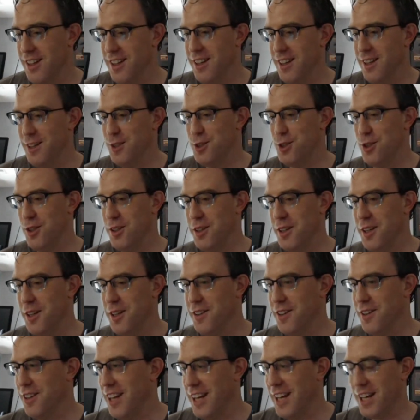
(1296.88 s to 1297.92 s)
So they're
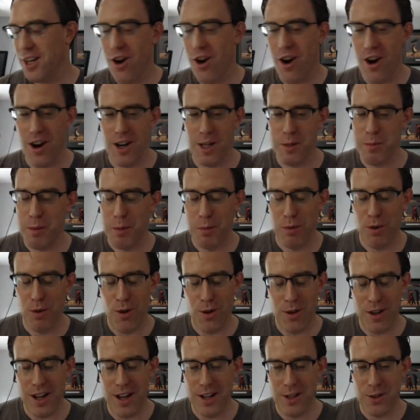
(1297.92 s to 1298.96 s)
like cars. People
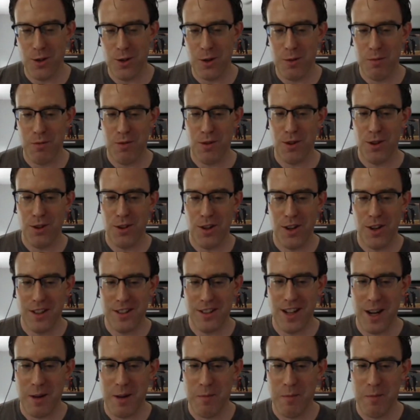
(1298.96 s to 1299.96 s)
hold on to them for a long time.